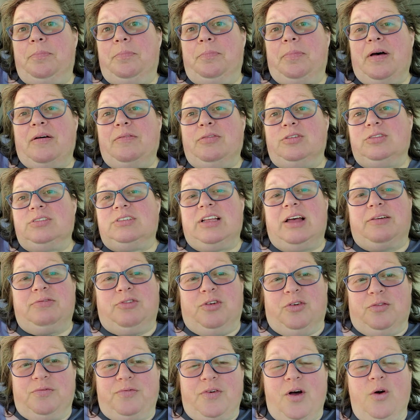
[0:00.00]
Bevel's left
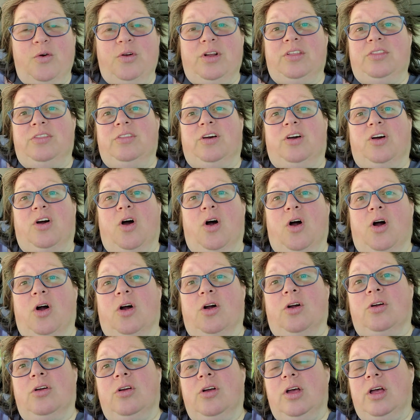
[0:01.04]
her phone in the
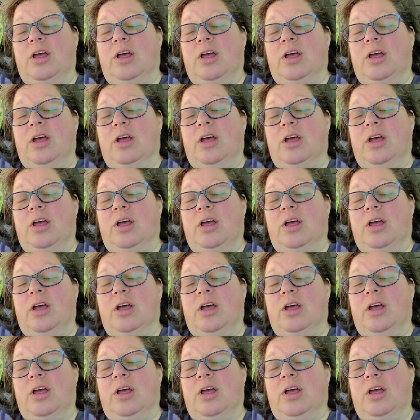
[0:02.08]
car,